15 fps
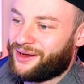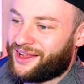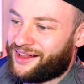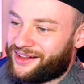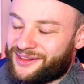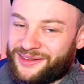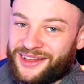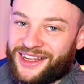
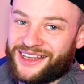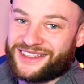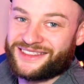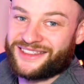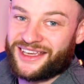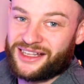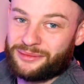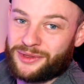Well, ladies
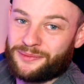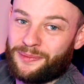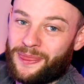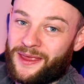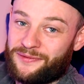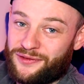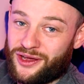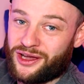and gentlemen,
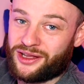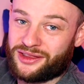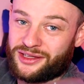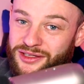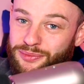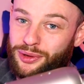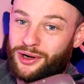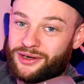if you got
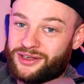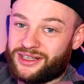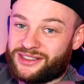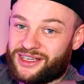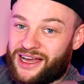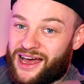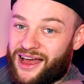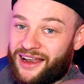this part in this
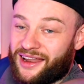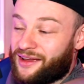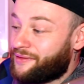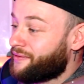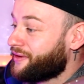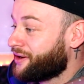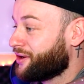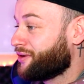
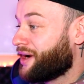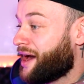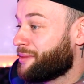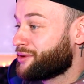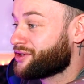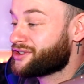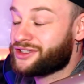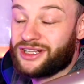goddamn video, I
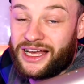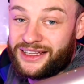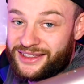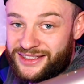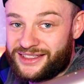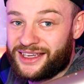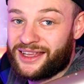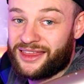would just like to
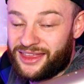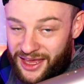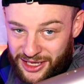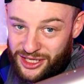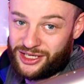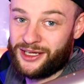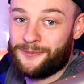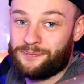say
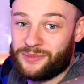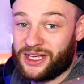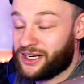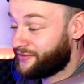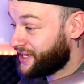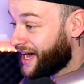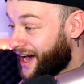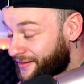thank you. And
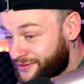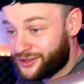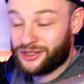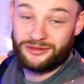if you haven't